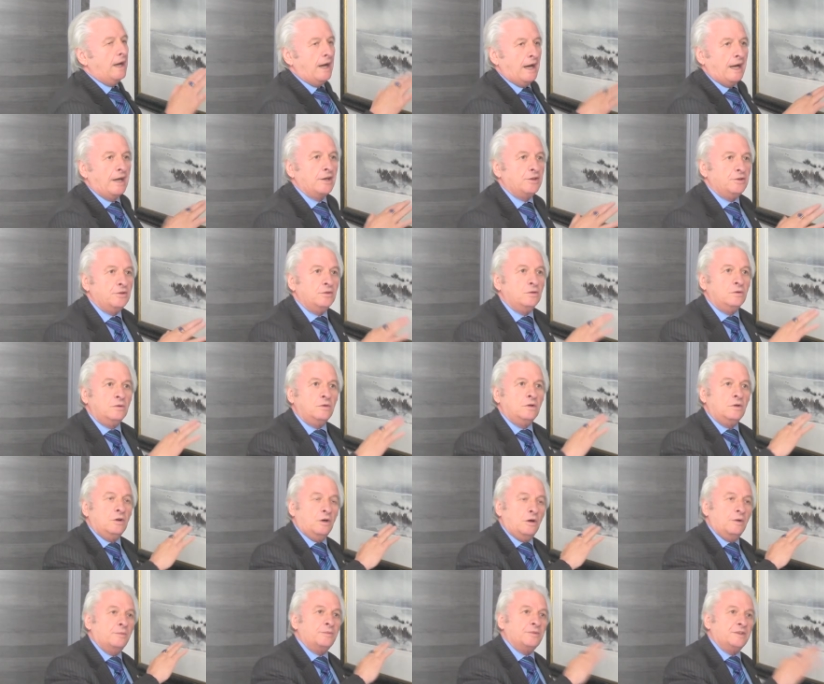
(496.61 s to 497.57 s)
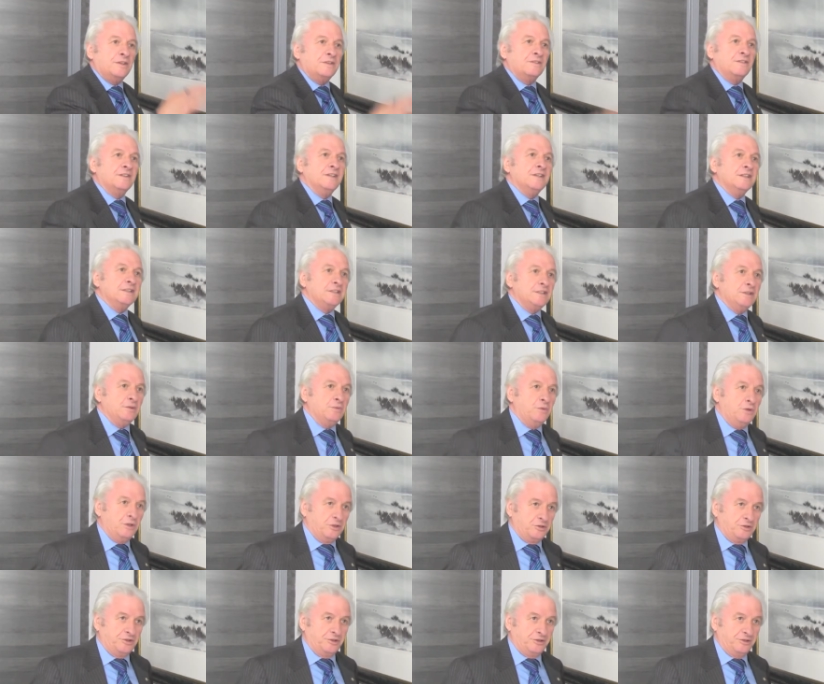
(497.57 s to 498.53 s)
I do up to thirty
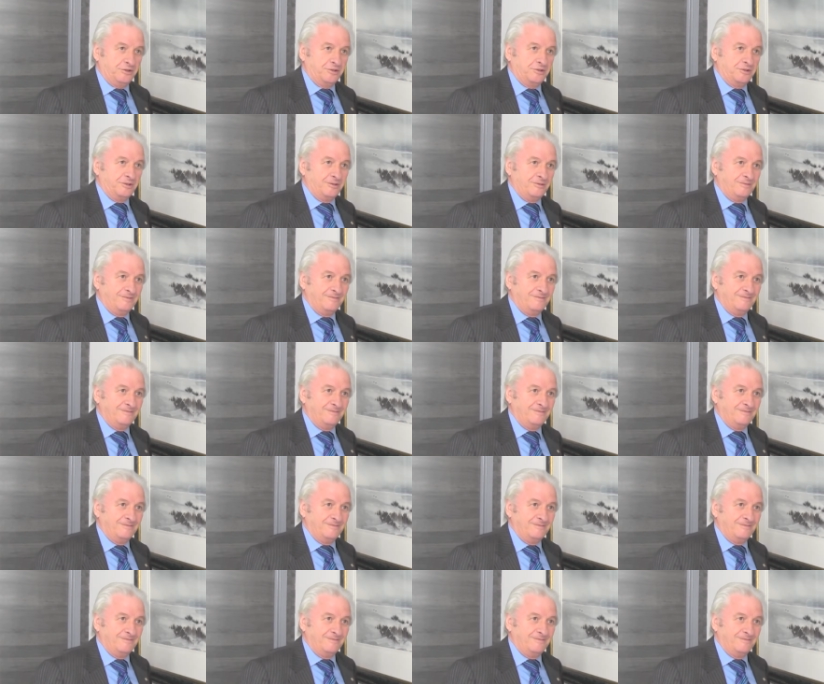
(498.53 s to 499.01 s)
washes.